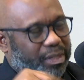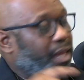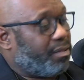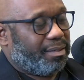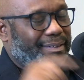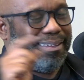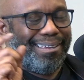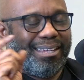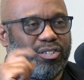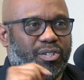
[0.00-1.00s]
Yes.
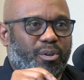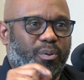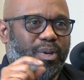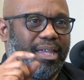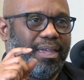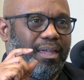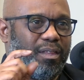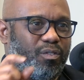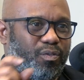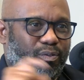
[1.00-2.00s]
So
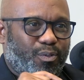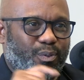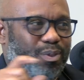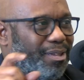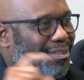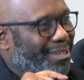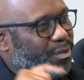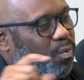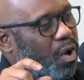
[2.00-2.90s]
through these